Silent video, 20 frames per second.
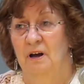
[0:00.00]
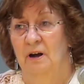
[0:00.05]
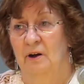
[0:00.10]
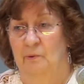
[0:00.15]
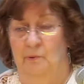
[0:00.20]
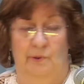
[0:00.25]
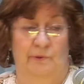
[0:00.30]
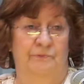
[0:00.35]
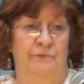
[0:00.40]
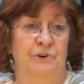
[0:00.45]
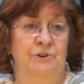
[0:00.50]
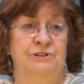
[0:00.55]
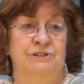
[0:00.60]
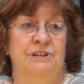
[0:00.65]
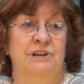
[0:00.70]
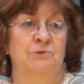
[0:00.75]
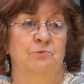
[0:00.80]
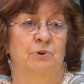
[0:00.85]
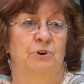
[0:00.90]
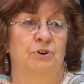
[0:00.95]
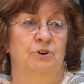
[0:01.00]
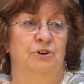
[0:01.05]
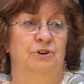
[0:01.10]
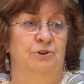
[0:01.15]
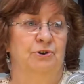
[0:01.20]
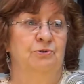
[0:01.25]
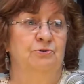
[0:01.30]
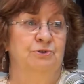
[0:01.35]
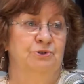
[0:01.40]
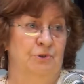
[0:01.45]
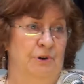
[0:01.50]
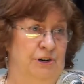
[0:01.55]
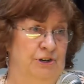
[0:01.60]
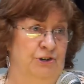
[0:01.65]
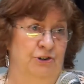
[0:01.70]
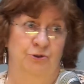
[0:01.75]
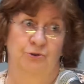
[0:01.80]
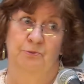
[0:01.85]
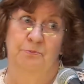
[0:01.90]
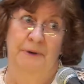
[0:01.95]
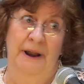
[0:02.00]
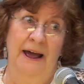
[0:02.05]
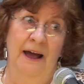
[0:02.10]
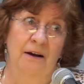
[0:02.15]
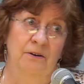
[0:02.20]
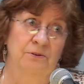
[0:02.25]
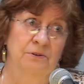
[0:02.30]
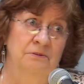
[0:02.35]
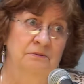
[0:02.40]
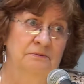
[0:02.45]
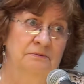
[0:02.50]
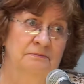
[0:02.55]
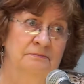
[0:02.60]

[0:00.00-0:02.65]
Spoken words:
well, the first thing we're going to do is try to shoot them down.